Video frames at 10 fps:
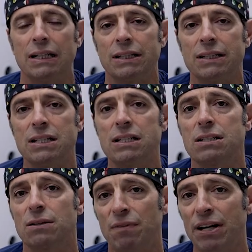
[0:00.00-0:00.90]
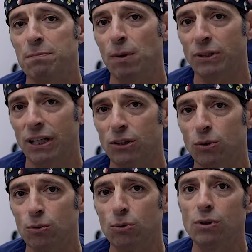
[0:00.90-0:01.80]
This is very important
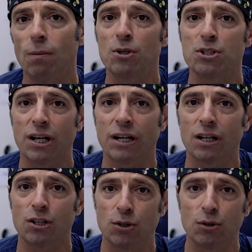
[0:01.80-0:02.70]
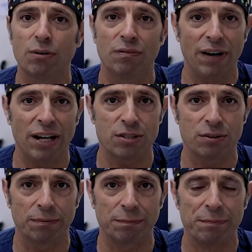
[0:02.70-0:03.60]
to double check your refraction.